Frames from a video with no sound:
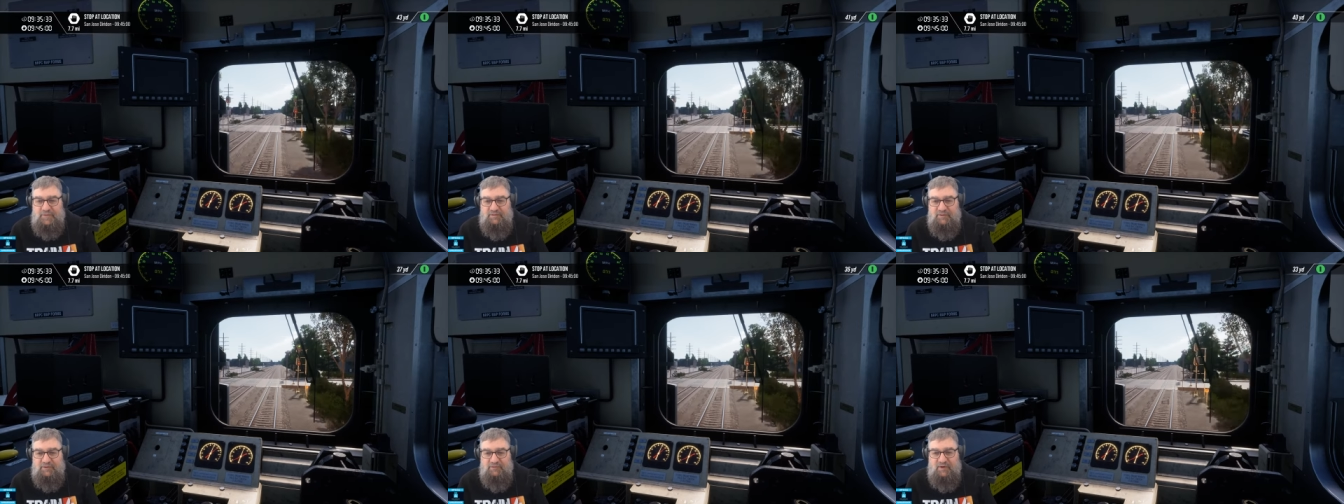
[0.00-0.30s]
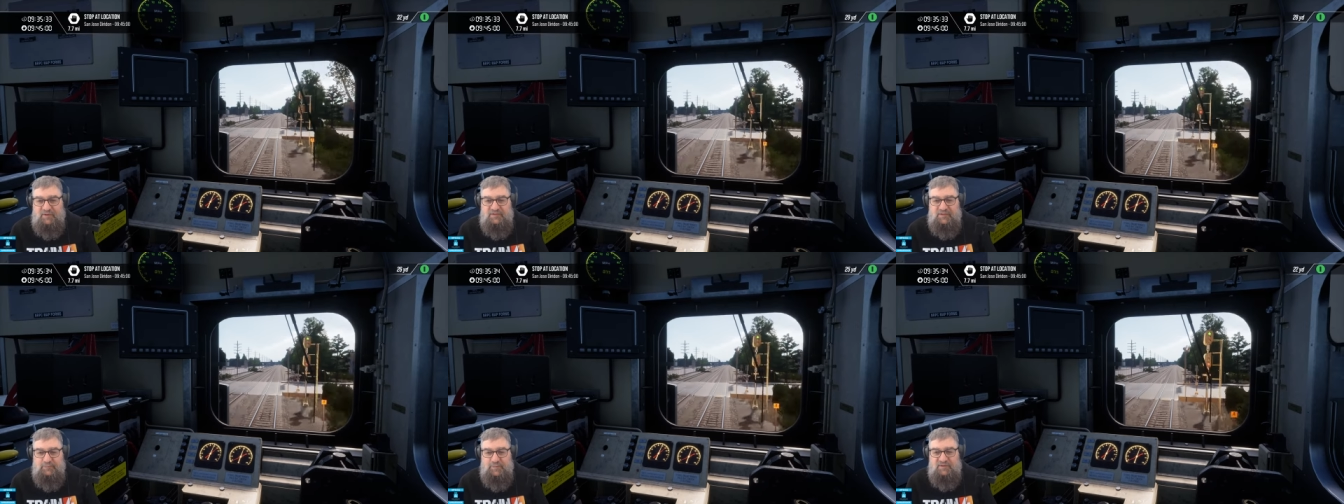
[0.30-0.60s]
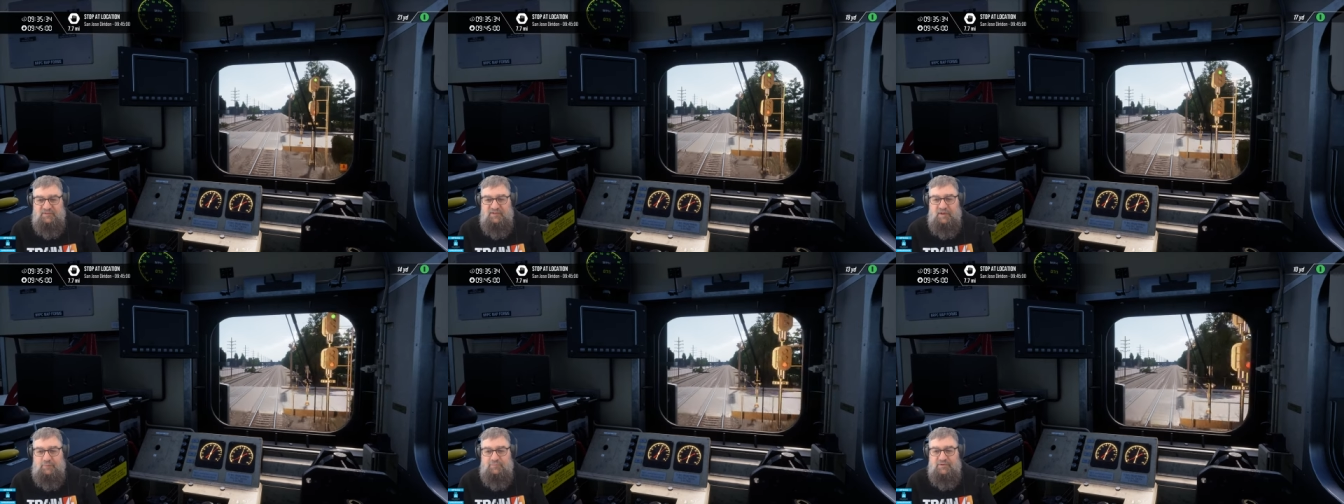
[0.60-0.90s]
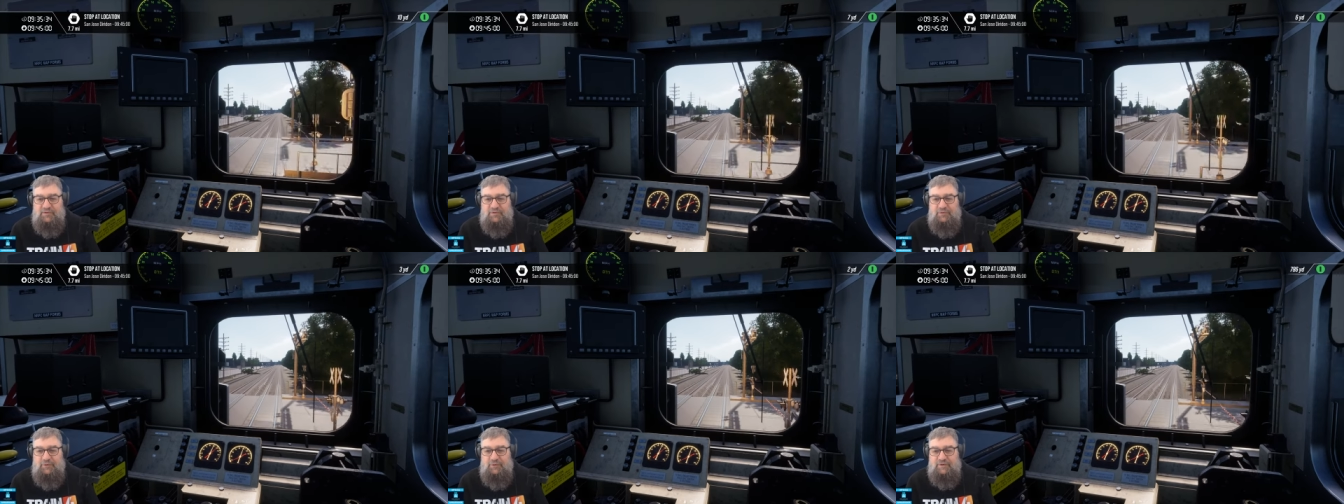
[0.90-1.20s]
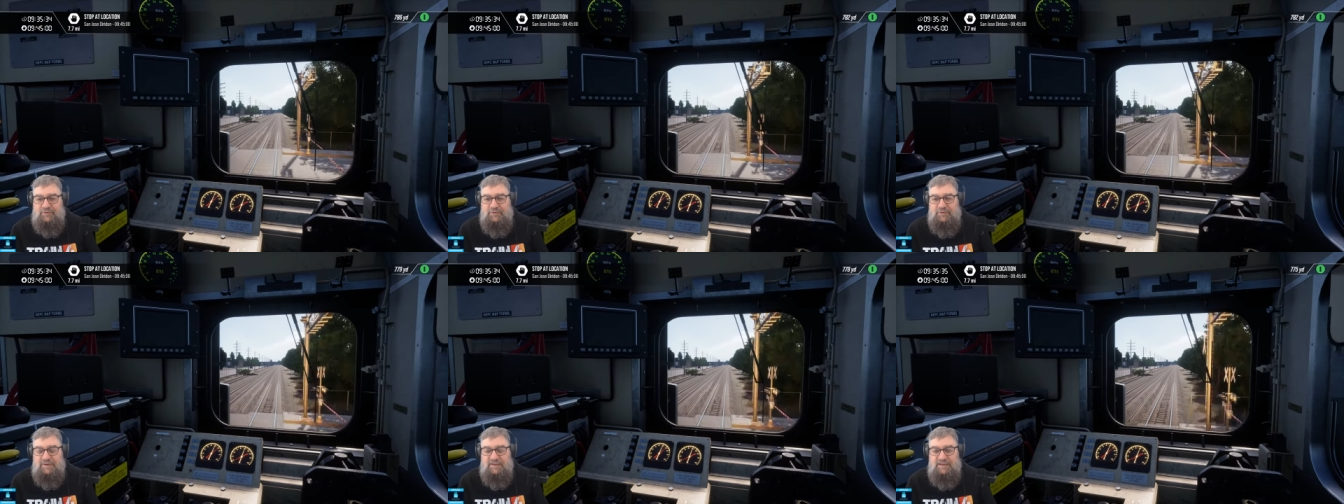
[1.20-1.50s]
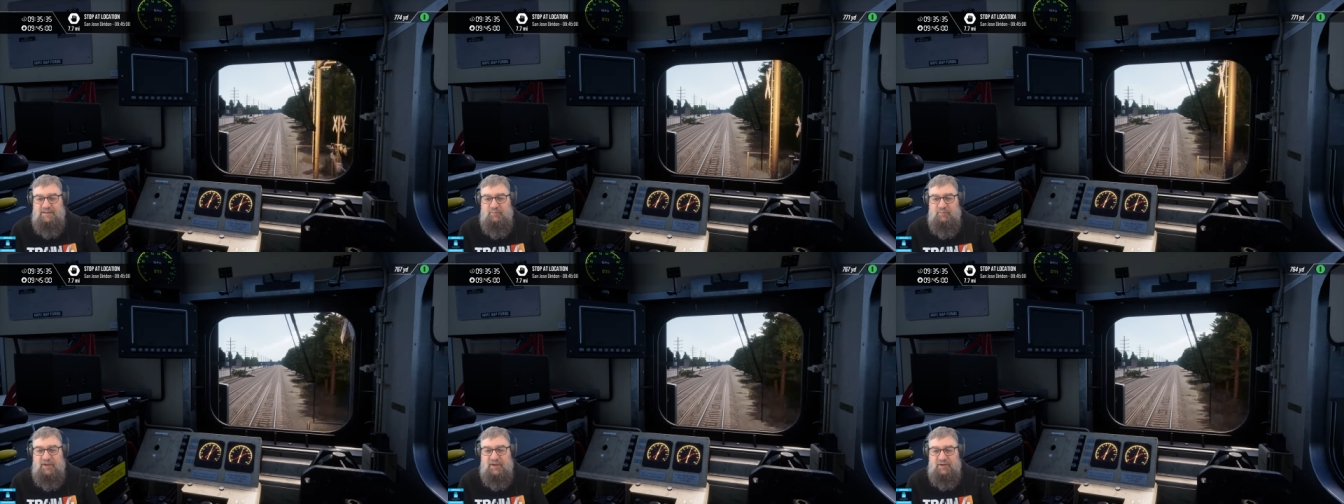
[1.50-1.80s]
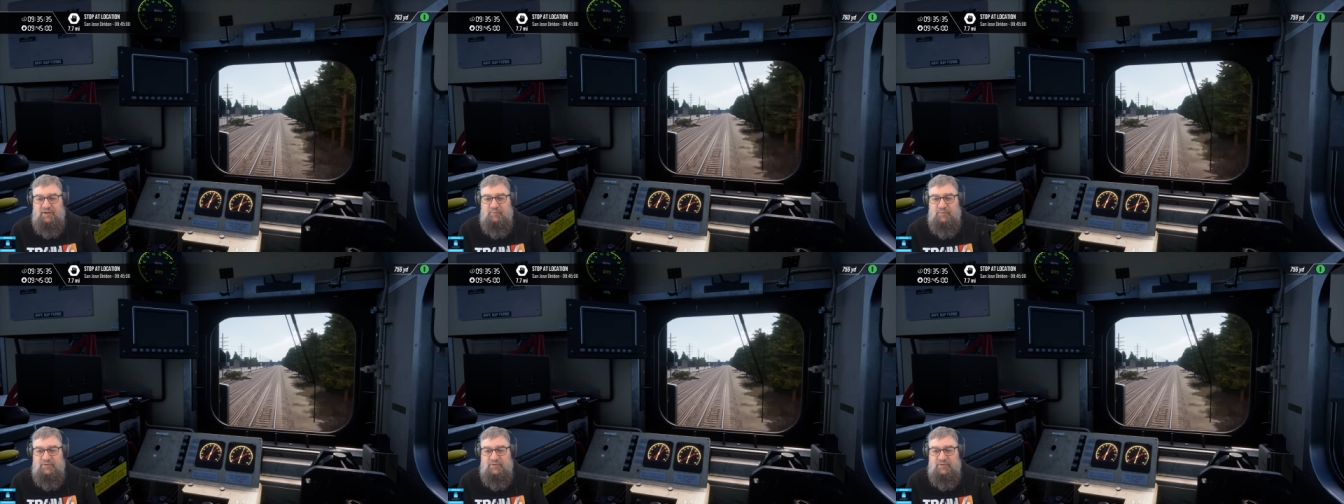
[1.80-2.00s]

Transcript: There are some exceptions, like the Lickey Bank,